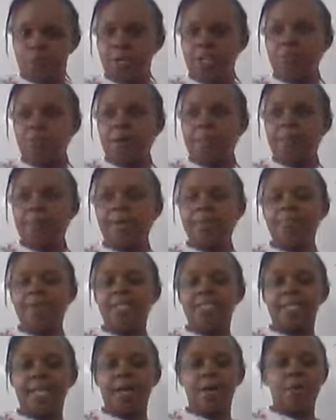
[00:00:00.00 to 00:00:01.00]
where your
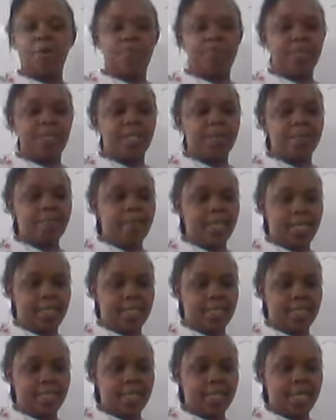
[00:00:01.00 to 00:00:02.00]
payments are being
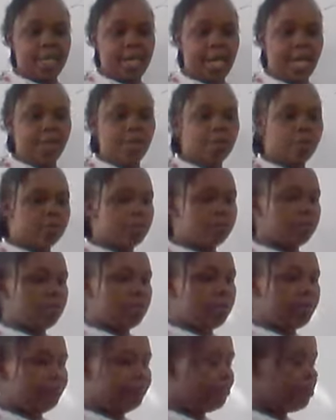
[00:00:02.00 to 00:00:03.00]
made? And
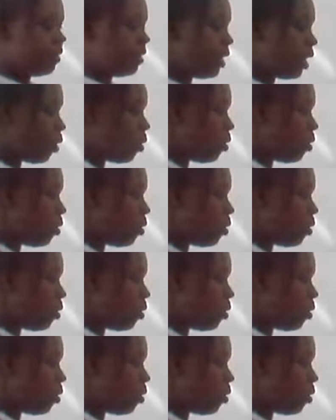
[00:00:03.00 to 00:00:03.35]
also the